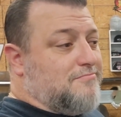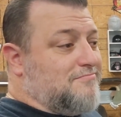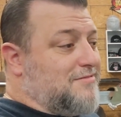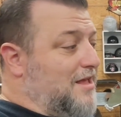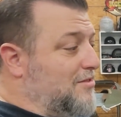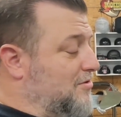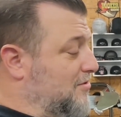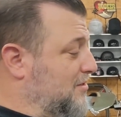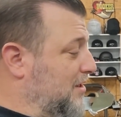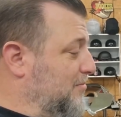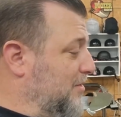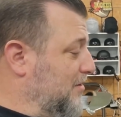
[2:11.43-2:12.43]
that just
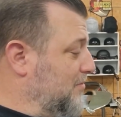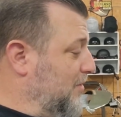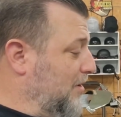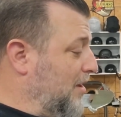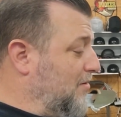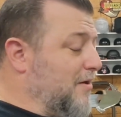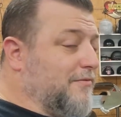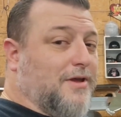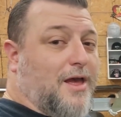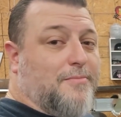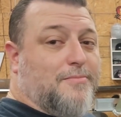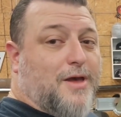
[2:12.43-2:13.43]
seems like, well, I don't have time.
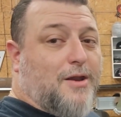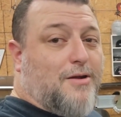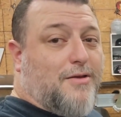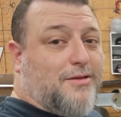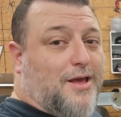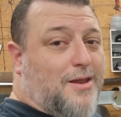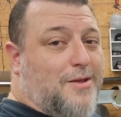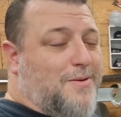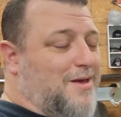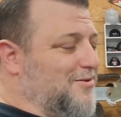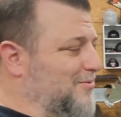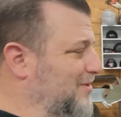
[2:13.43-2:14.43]
I don't have time to
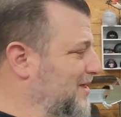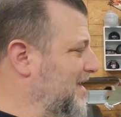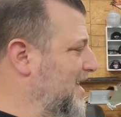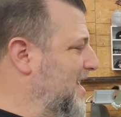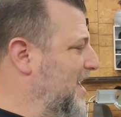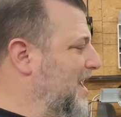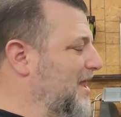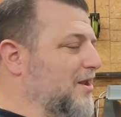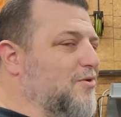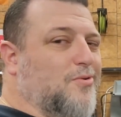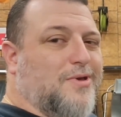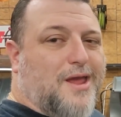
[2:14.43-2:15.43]
mess with it, and I
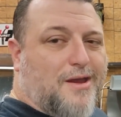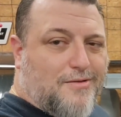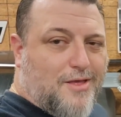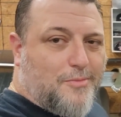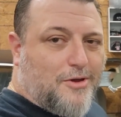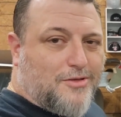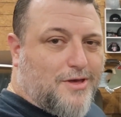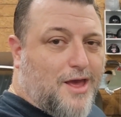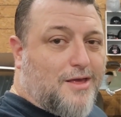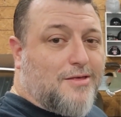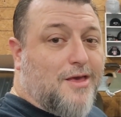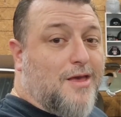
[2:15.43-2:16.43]
don't care that much, guys.